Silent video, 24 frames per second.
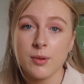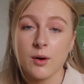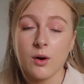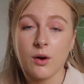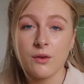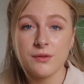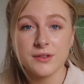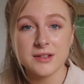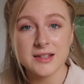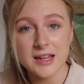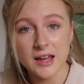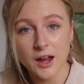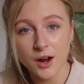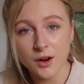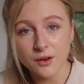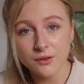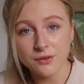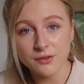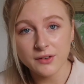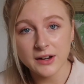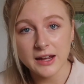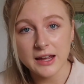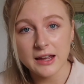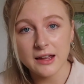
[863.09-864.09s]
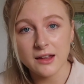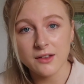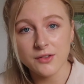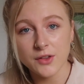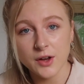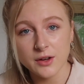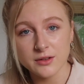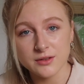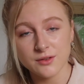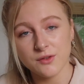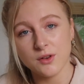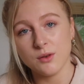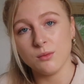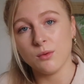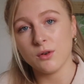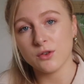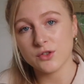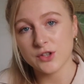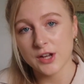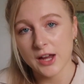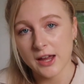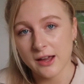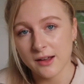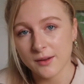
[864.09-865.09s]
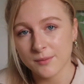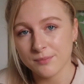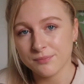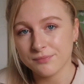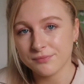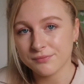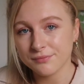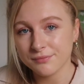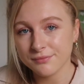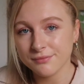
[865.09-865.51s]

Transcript: but obviously hopefully those of you watching